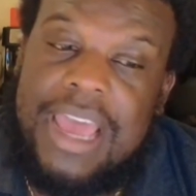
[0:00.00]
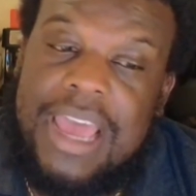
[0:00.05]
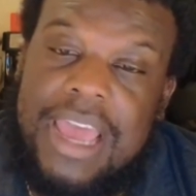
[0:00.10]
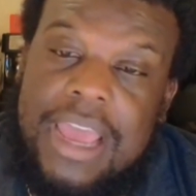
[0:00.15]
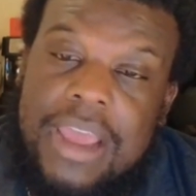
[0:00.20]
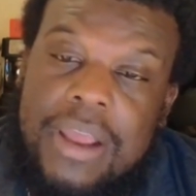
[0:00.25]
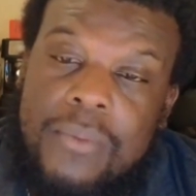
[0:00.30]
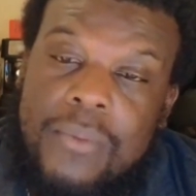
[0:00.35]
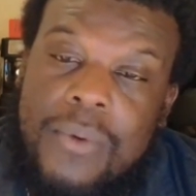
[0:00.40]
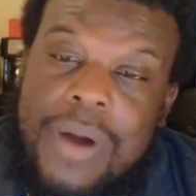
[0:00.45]

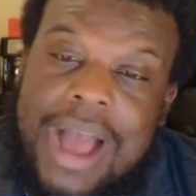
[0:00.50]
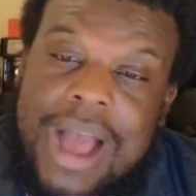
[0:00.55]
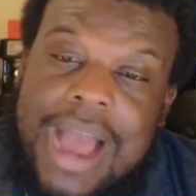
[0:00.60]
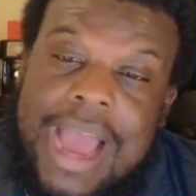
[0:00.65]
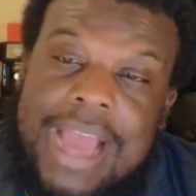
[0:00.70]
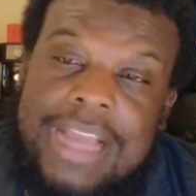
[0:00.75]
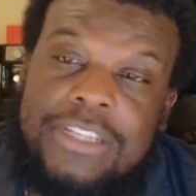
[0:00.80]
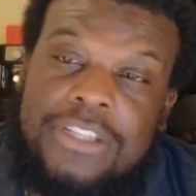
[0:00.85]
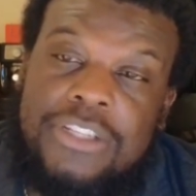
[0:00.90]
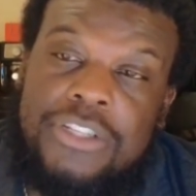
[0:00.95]
and while
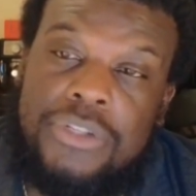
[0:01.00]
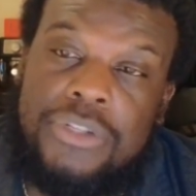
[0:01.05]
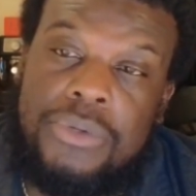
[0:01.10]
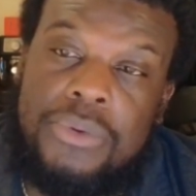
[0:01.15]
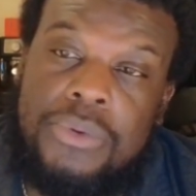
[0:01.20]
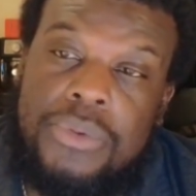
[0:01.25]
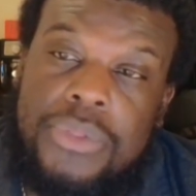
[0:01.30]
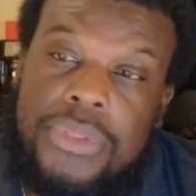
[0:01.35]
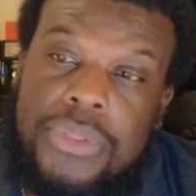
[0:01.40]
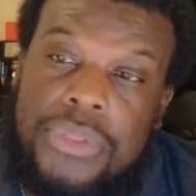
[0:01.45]
I
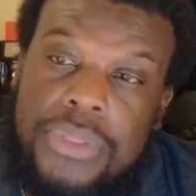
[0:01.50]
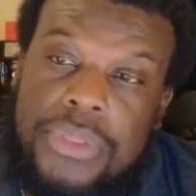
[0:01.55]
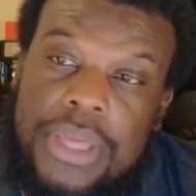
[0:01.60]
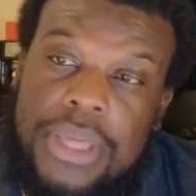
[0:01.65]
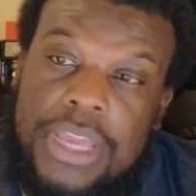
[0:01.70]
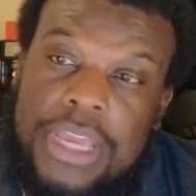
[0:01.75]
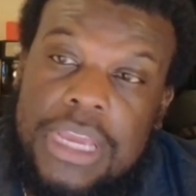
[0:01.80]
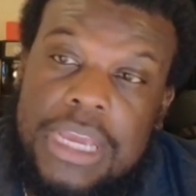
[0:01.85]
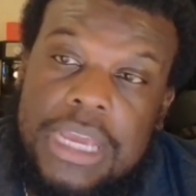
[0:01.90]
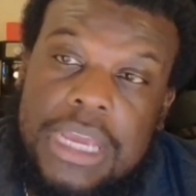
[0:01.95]
do
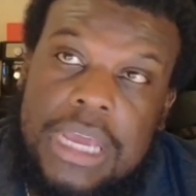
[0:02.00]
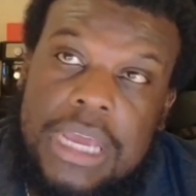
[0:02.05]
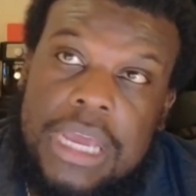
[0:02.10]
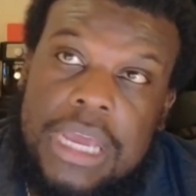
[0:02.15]
think